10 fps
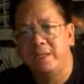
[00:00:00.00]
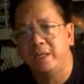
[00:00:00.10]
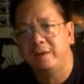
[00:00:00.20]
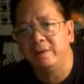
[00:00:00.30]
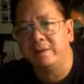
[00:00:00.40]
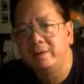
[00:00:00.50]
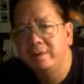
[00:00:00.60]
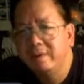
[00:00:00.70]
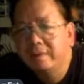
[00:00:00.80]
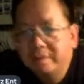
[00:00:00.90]
No, it's
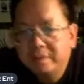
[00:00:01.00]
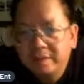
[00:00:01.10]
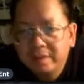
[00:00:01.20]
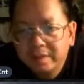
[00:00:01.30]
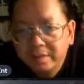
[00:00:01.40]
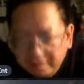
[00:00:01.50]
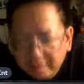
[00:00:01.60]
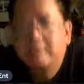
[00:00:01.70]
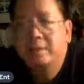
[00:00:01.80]
not going to be 2 images.